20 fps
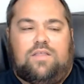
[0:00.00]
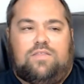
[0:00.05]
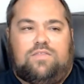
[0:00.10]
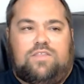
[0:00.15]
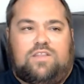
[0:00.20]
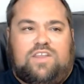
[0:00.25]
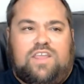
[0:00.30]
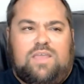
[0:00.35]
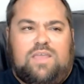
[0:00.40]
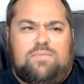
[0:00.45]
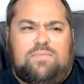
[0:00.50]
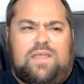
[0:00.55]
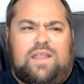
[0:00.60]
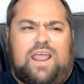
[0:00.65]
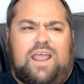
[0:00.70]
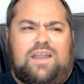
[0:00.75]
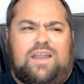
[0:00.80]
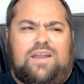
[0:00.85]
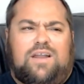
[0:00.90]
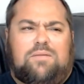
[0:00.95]
team that
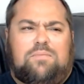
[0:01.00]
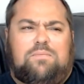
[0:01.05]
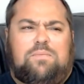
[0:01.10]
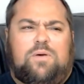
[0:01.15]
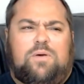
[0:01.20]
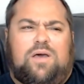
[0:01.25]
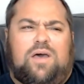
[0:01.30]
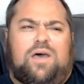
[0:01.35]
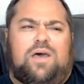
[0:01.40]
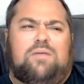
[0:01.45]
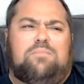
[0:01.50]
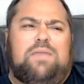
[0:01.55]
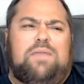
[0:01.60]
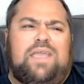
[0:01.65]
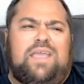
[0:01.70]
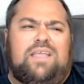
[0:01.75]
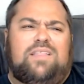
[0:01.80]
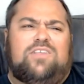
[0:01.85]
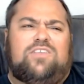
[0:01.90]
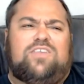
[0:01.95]
ended up making
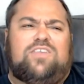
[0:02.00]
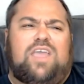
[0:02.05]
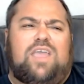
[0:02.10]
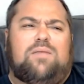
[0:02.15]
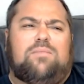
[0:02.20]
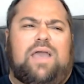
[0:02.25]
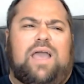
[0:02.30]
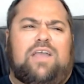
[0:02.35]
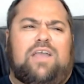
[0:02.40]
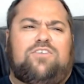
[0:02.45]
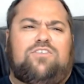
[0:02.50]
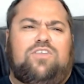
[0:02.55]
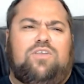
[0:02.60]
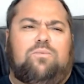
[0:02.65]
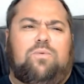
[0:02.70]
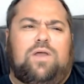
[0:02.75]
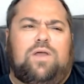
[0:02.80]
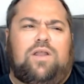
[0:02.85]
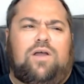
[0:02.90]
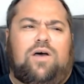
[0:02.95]
this game actually
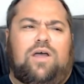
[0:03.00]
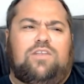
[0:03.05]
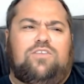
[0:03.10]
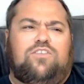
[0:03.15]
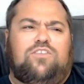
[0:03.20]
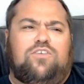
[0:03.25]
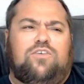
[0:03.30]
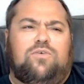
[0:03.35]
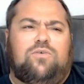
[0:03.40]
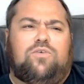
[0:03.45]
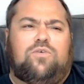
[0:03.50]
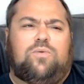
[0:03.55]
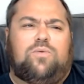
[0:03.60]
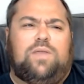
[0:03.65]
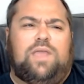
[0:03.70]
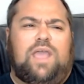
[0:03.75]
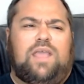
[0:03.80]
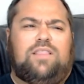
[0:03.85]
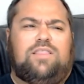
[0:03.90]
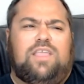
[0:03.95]
went on to
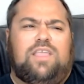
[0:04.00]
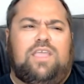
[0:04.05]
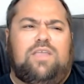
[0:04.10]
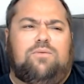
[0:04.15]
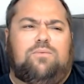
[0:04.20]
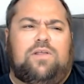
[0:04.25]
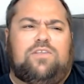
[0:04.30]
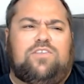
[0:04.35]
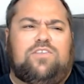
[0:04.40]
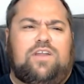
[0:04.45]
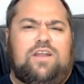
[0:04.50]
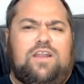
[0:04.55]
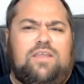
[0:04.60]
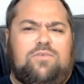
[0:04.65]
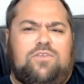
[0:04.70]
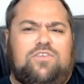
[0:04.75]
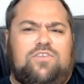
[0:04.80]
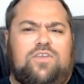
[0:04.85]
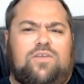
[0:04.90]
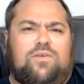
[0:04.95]
create the Resident Evil
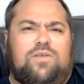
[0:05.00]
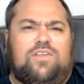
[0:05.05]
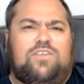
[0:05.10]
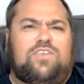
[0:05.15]
series,